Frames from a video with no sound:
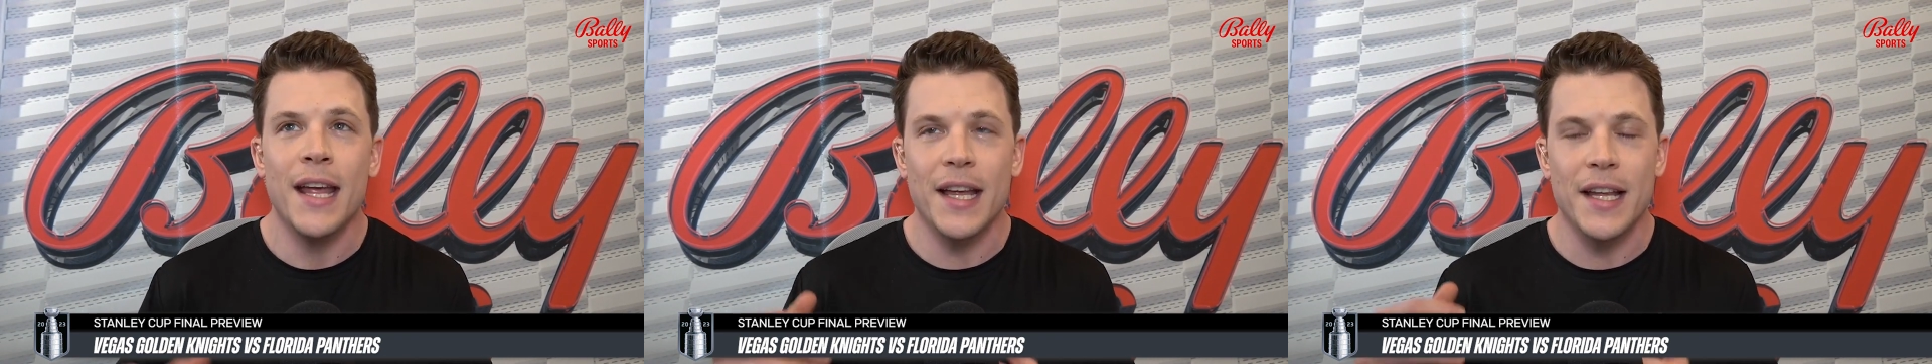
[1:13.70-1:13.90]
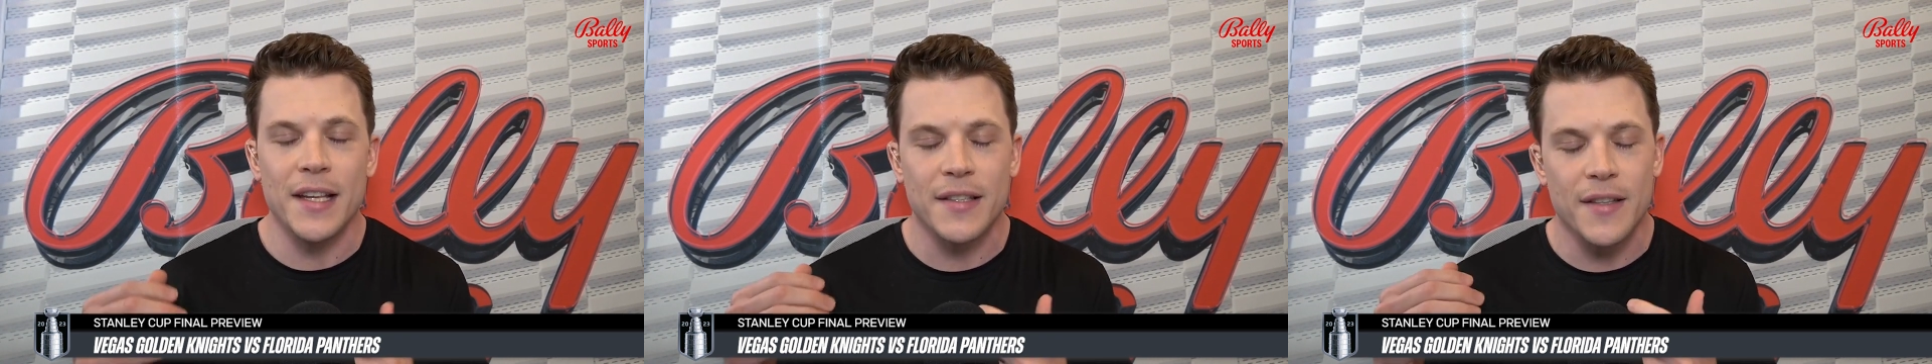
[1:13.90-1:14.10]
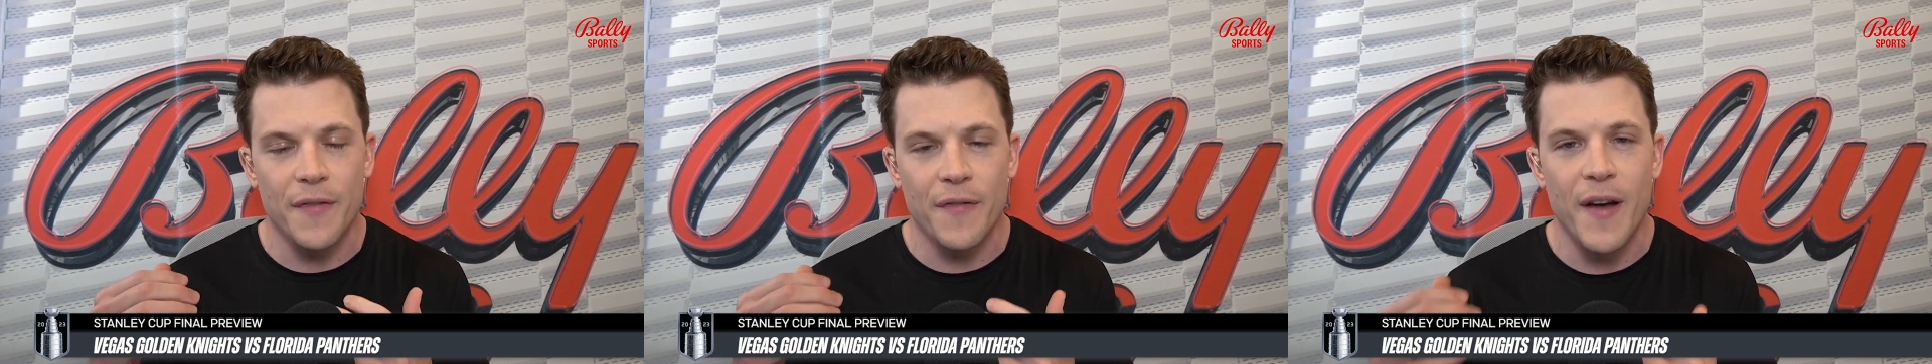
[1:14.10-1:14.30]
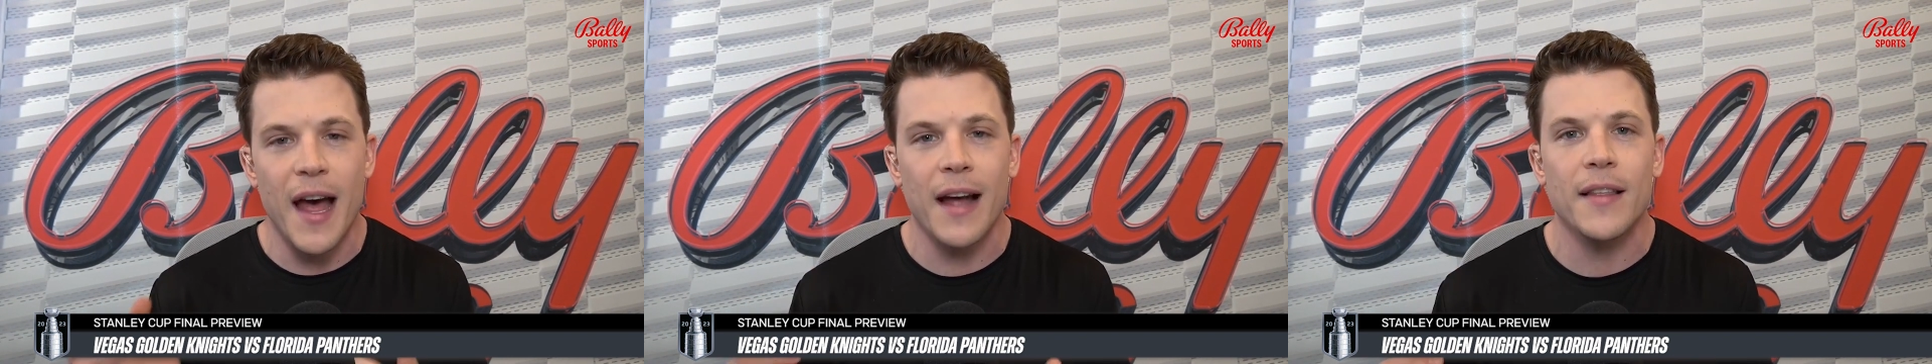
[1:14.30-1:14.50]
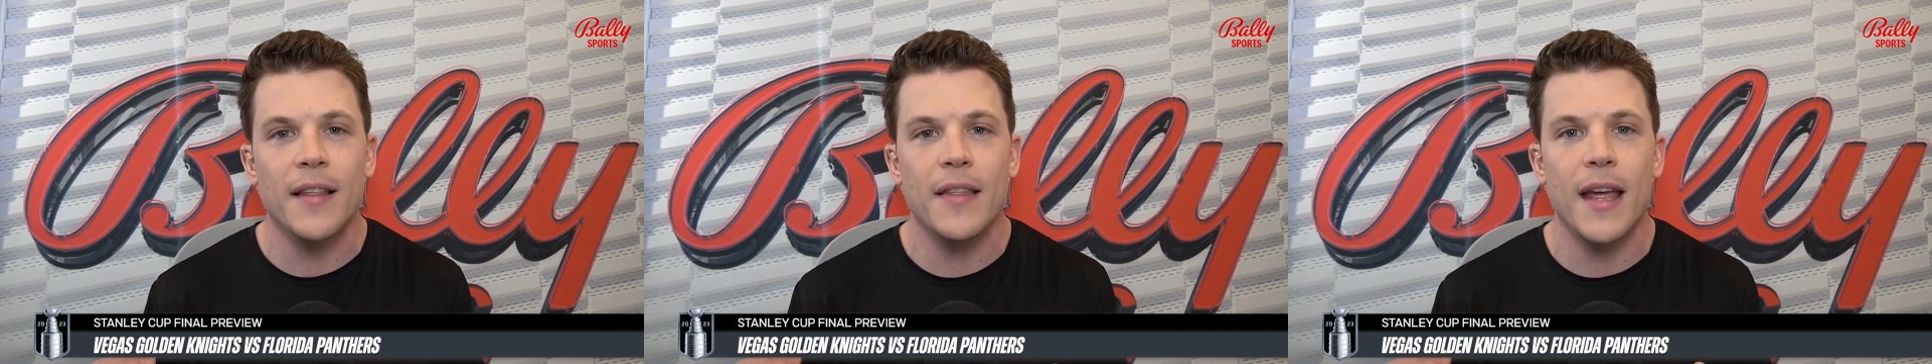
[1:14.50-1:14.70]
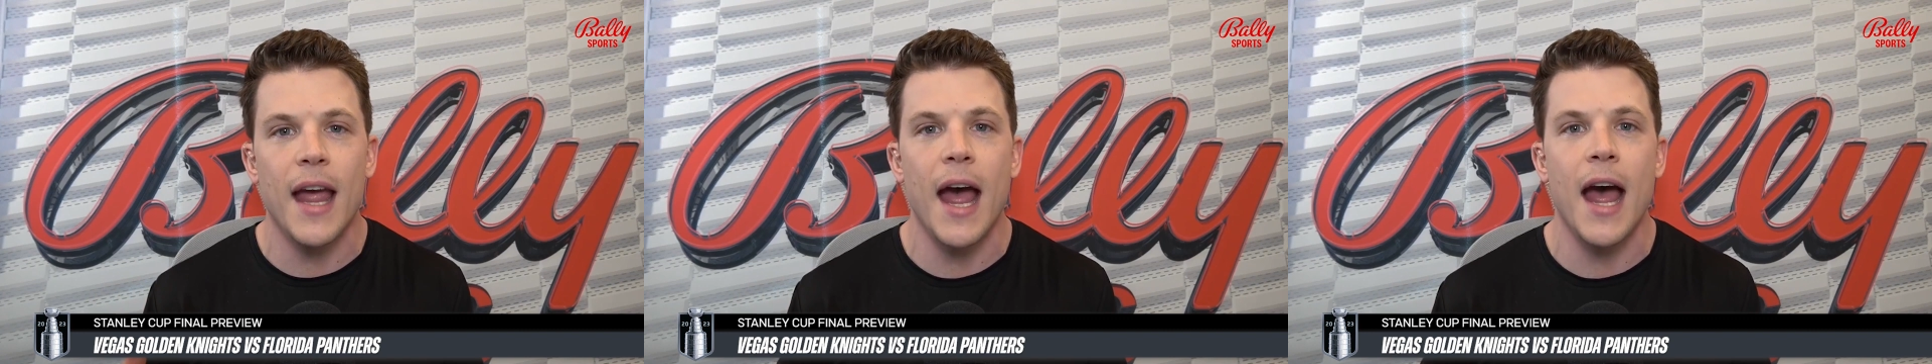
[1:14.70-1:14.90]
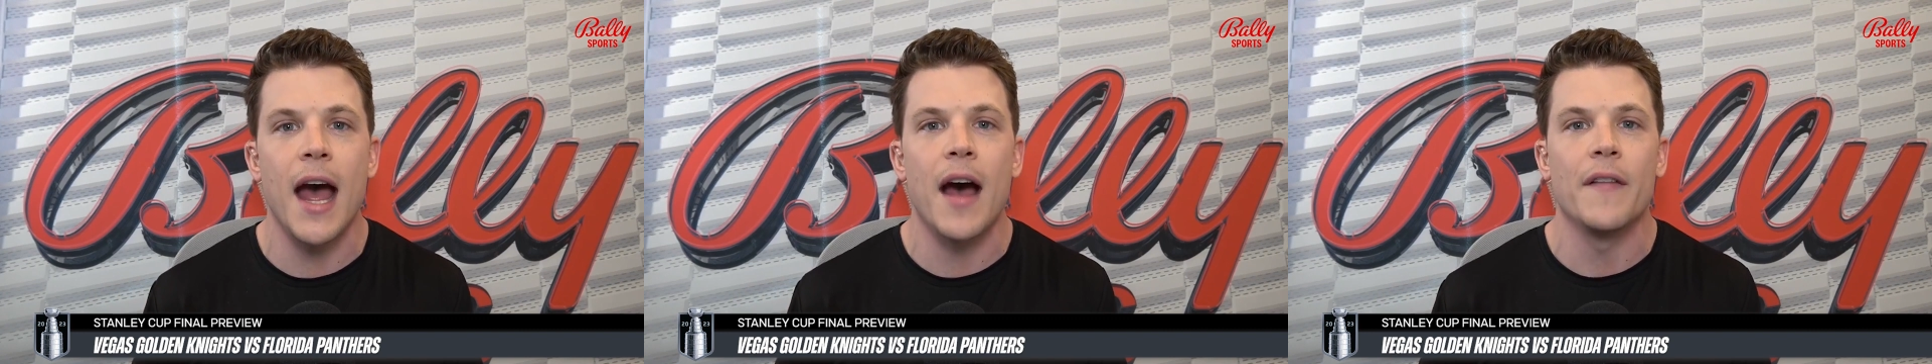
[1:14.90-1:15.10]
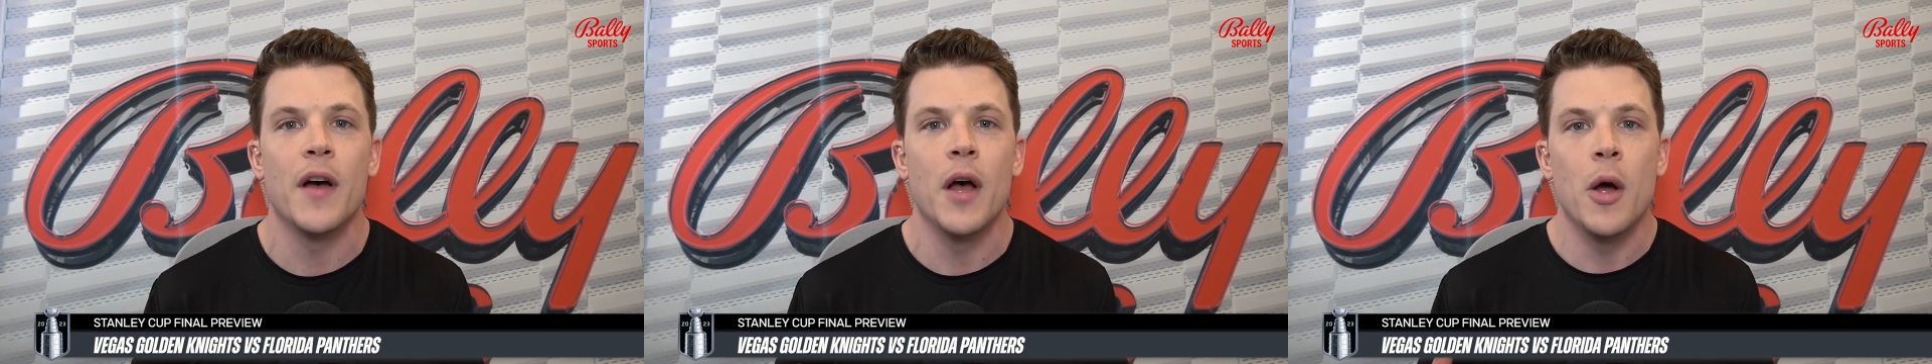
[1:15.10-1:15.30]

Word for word: is the fact that they have